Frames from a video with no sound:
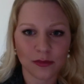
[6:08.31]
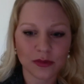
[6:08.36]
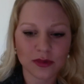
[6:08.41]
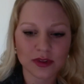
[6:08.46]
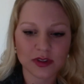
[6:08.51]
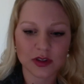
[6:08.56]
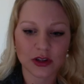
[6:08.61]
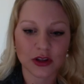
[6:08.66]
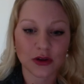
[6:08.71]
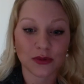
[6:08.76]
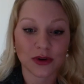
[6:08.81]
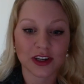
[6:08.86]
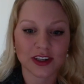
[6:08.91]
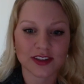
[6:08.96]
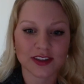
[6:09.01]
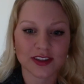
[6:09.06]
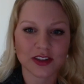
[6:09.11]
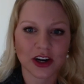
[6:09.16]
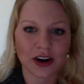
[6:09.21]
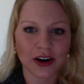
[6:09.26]
So you want to
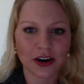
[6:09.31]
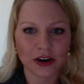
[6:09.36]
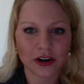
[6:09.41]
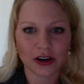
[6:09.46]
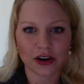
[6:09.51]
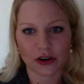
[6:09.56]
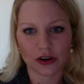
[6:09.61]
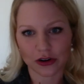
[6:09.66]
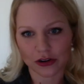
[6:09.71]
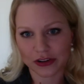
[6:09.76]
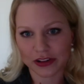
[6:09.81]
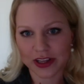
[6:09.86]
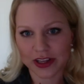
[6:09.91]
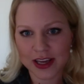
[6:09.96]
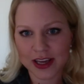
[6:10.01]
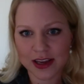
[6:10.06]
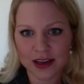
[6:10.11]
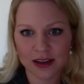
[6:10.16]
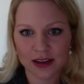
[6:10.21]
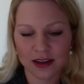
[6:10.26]
start
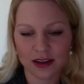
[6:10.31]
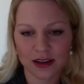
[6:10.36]
early,